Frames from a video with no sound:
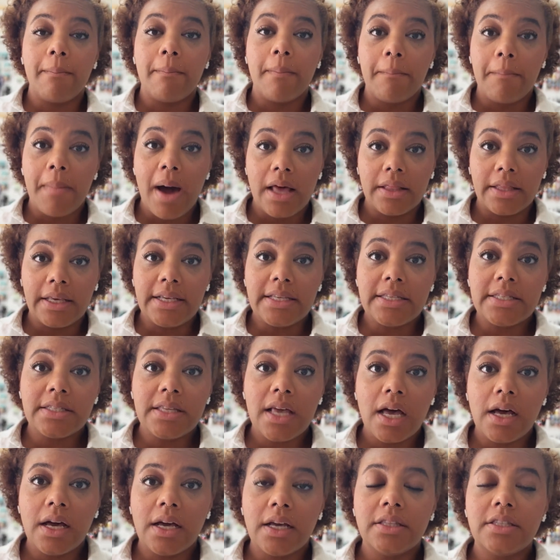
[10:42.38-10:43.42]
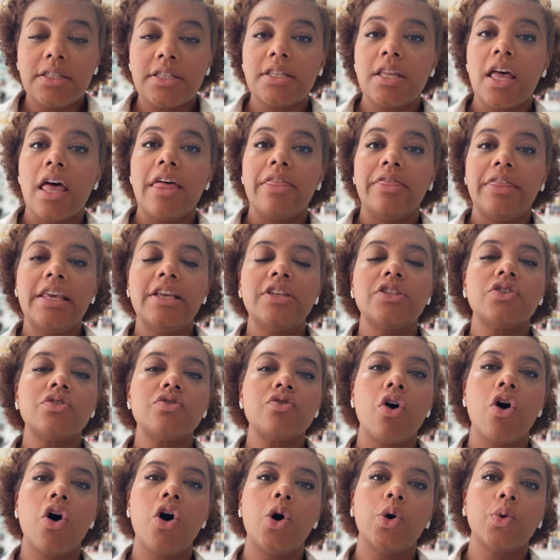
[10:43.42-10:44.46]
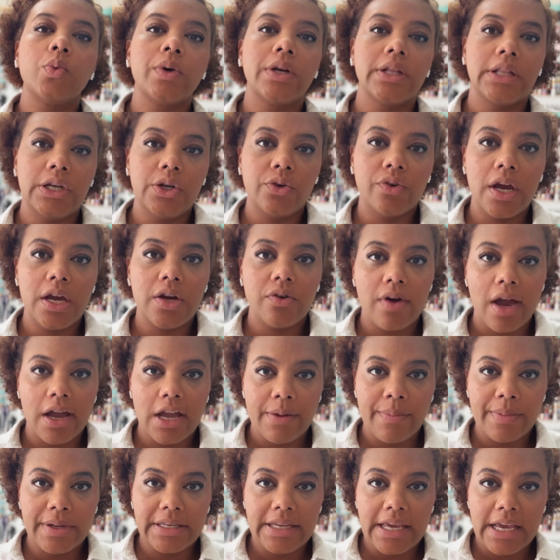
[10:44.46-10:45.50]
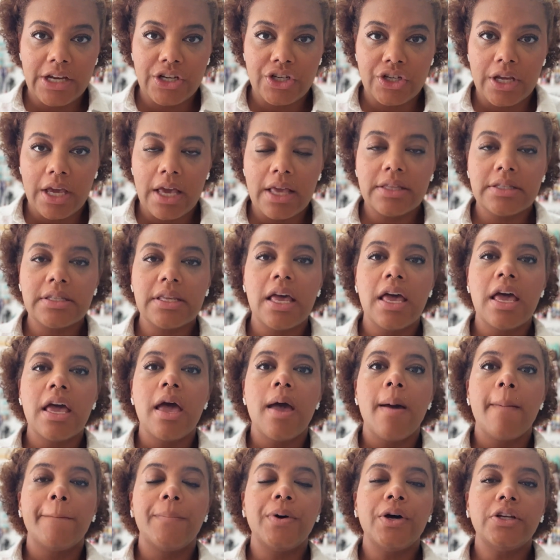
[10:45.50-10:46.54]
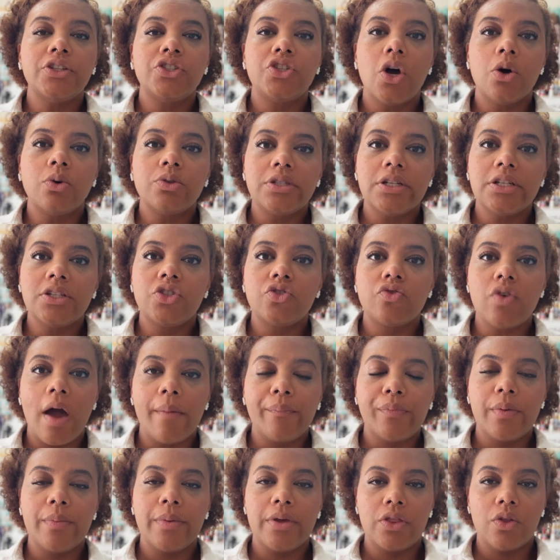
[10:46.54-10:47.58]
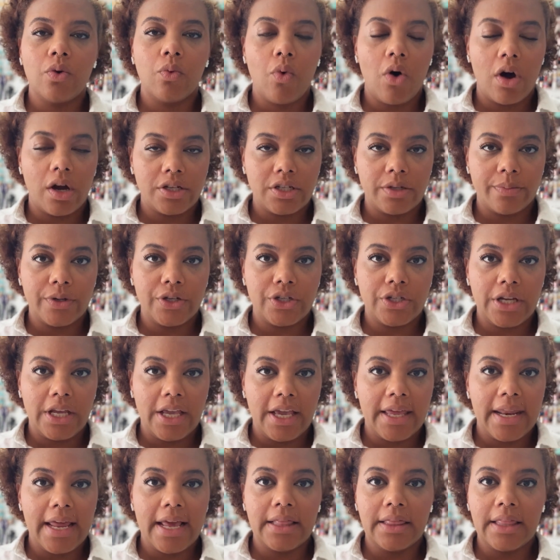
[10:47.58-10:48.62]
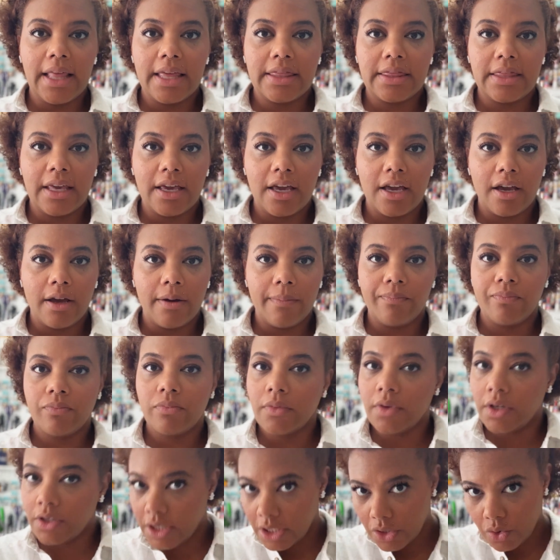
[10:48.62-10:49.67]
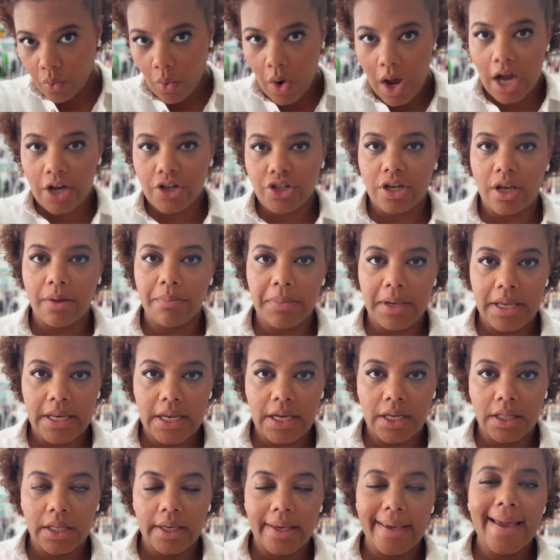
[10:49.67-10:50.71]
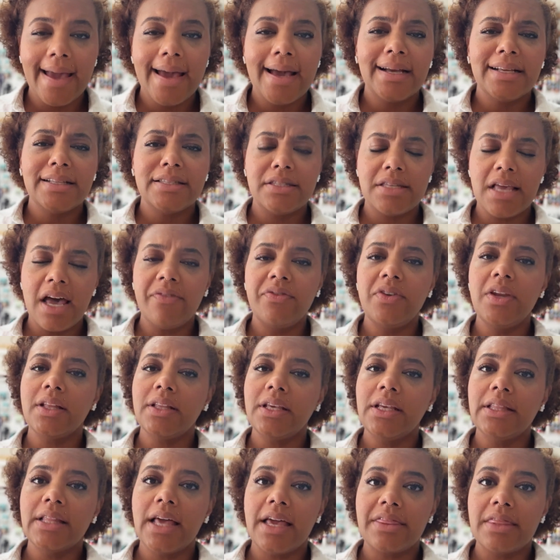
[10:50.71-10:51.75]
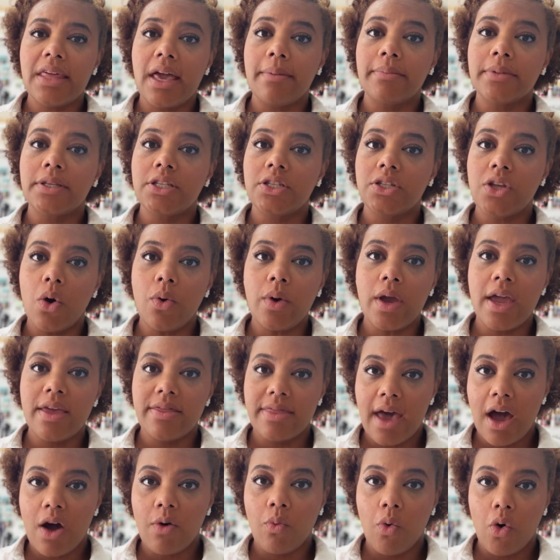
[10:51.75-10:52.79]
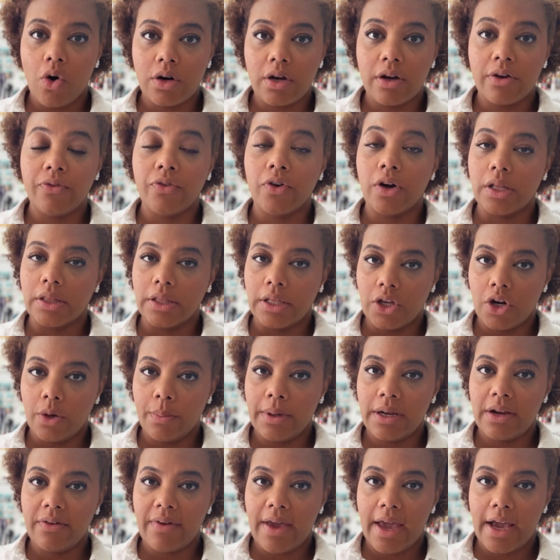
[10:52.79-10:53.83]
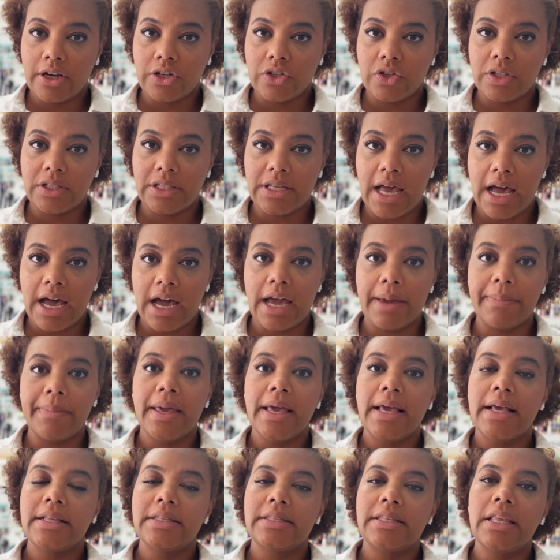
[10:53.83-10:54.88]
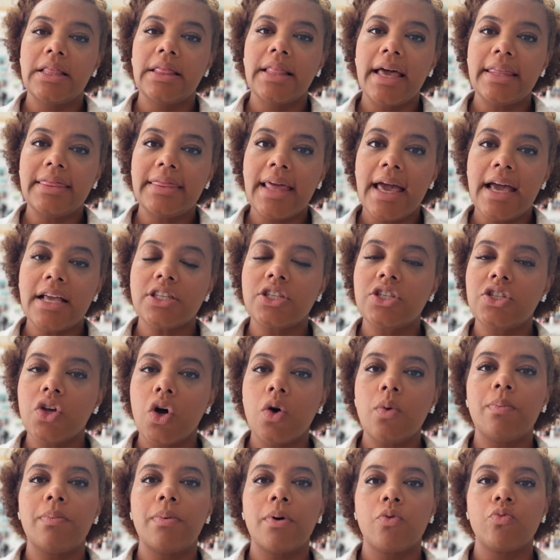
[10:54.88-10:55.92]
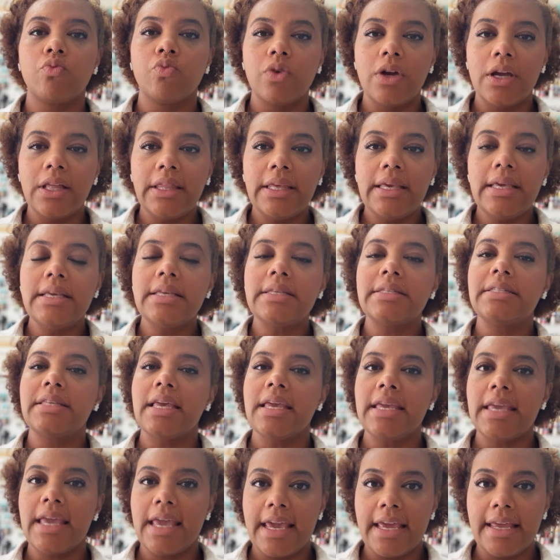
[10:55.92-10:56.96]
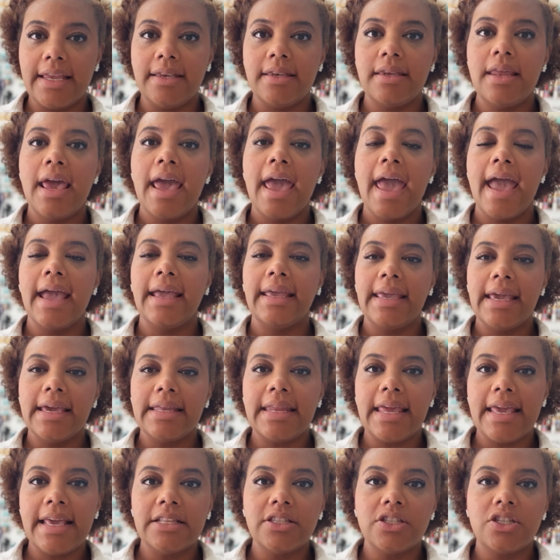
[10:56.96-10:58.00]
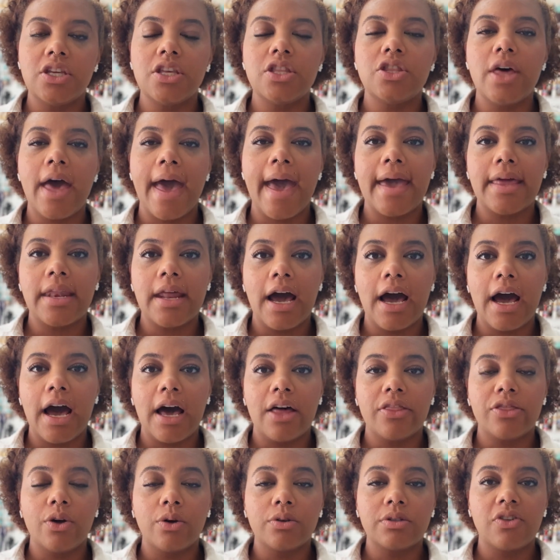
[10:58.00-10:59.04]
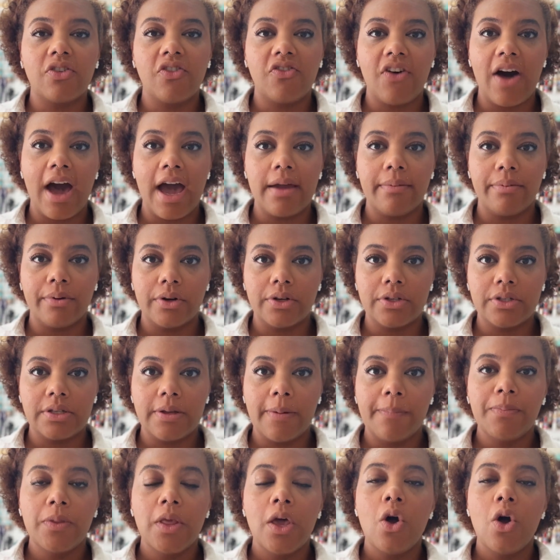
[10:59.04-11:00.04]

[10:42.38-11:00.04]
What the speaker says: Molly Suds. These are all really great recommendations, but don't just drop them in the washing machine and let them just wash immediately. Definitely let them soak in that water for a little bit of extra time to let that soap really sink in and get into that those fibers.